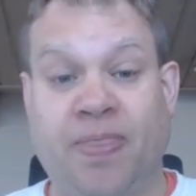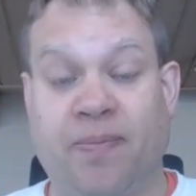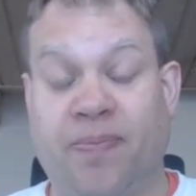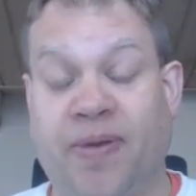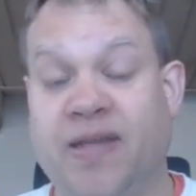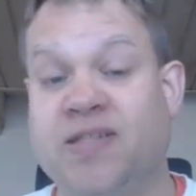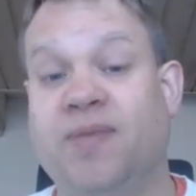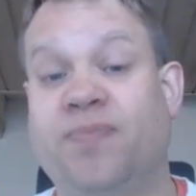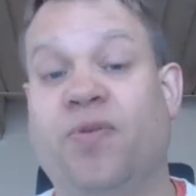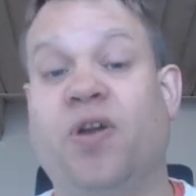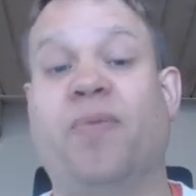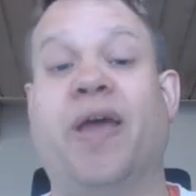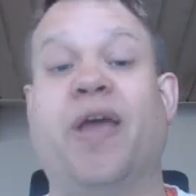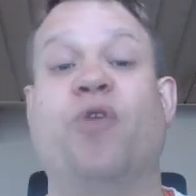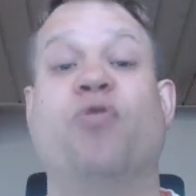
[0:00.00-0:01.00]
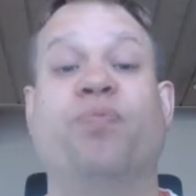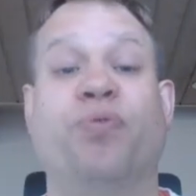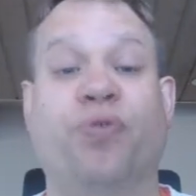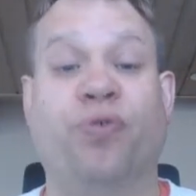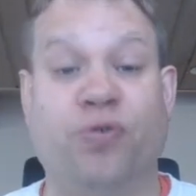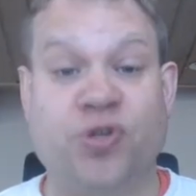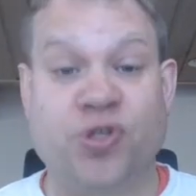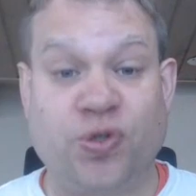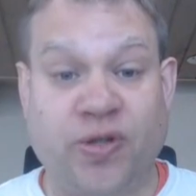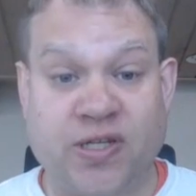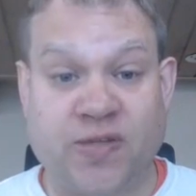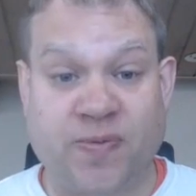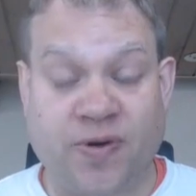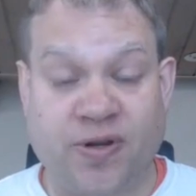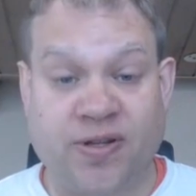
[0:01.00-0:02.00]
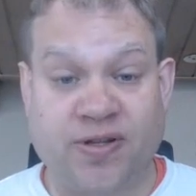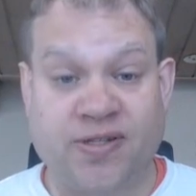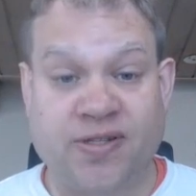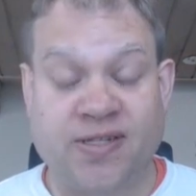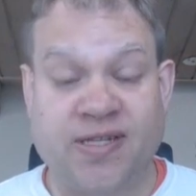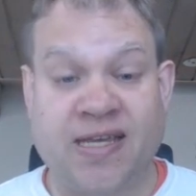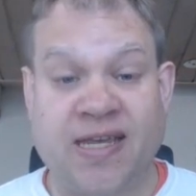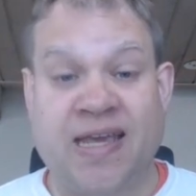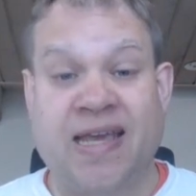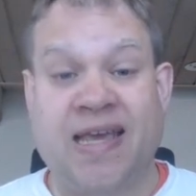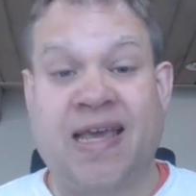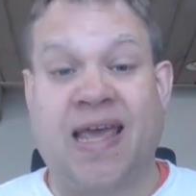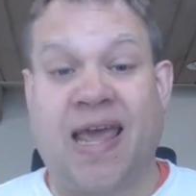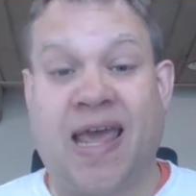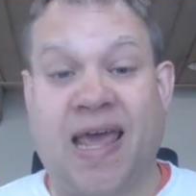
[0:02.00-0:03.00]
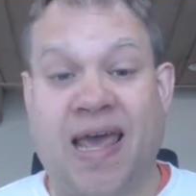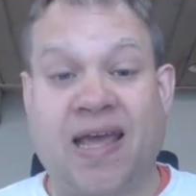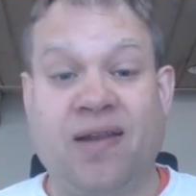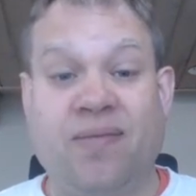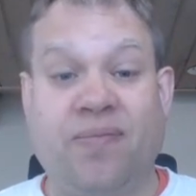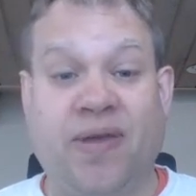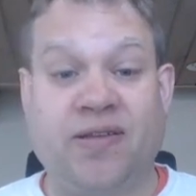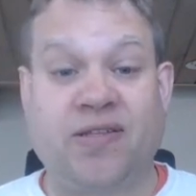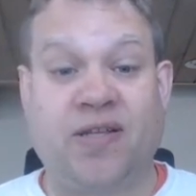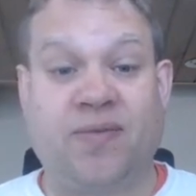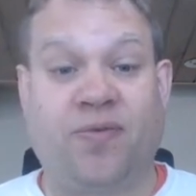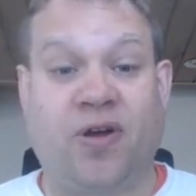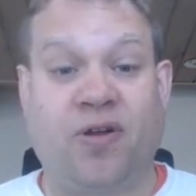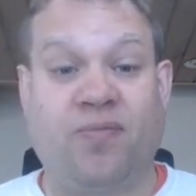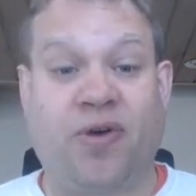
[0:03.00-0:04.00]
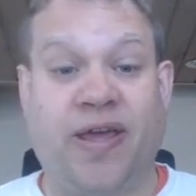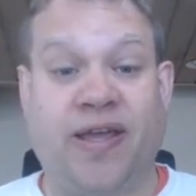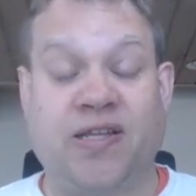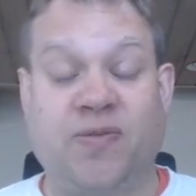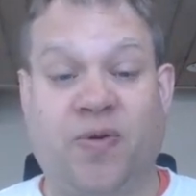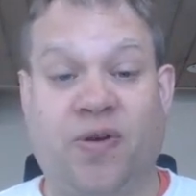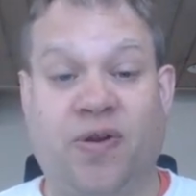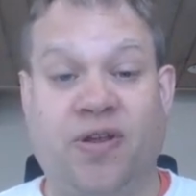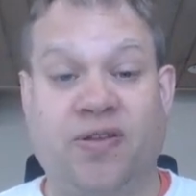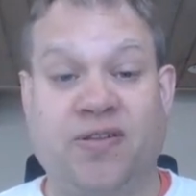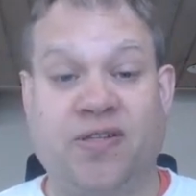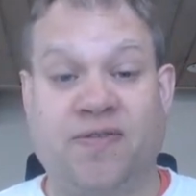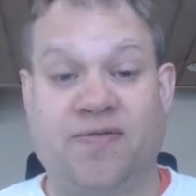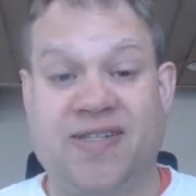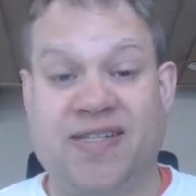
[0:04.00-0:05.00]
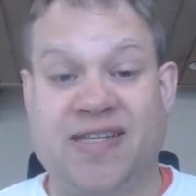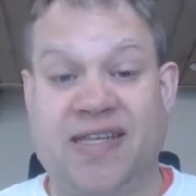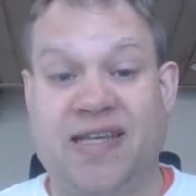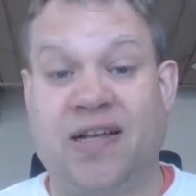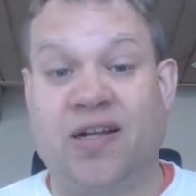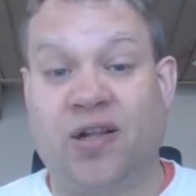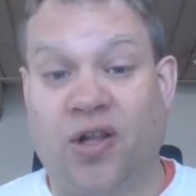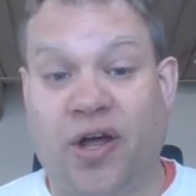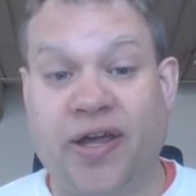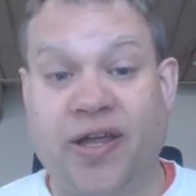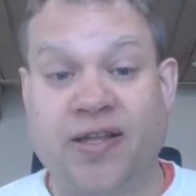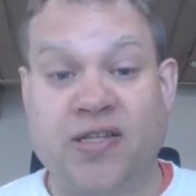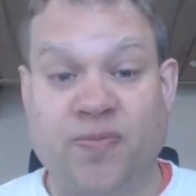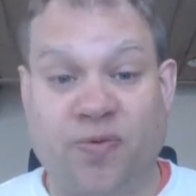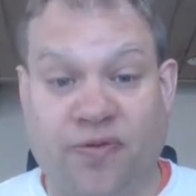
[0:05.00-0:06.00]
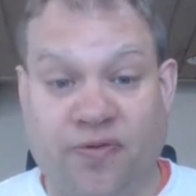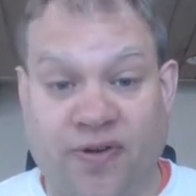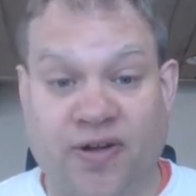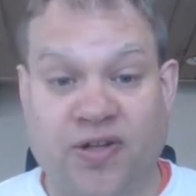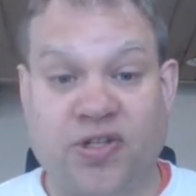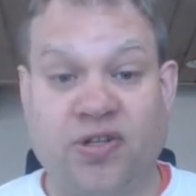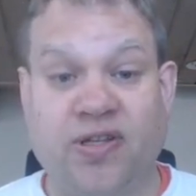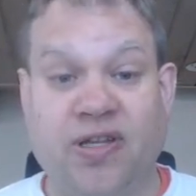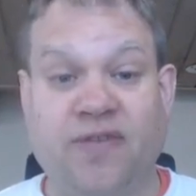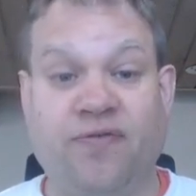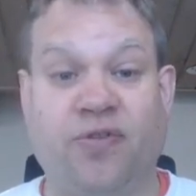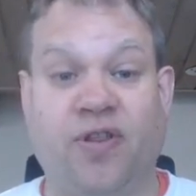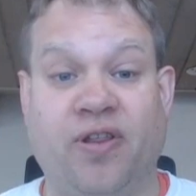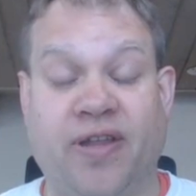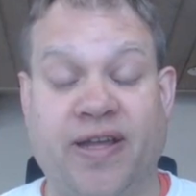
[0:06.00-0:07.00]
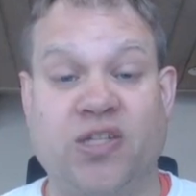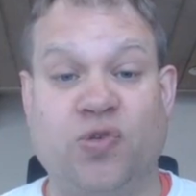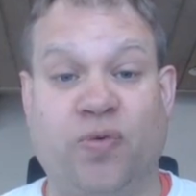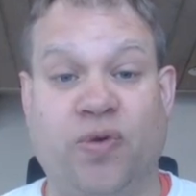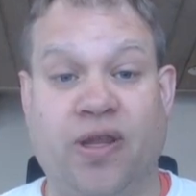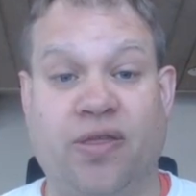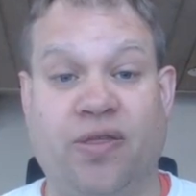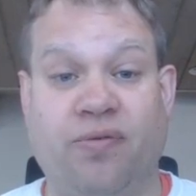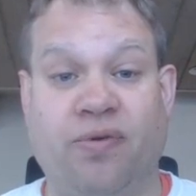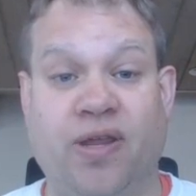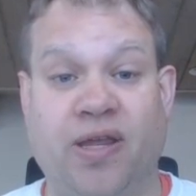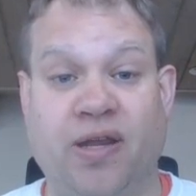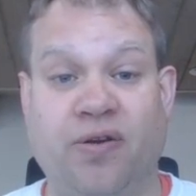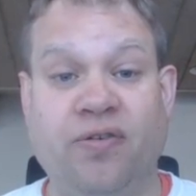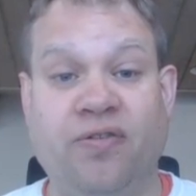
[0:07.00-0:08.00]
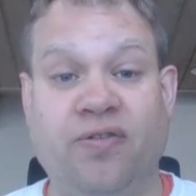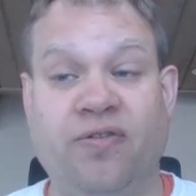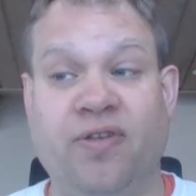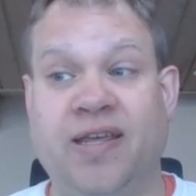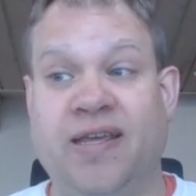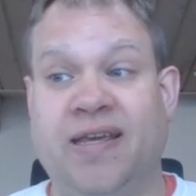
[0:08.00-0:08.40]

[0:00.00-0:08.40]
based upon my own personal experiences and based upon my experiences of seeing clients professionally for the last 23 years,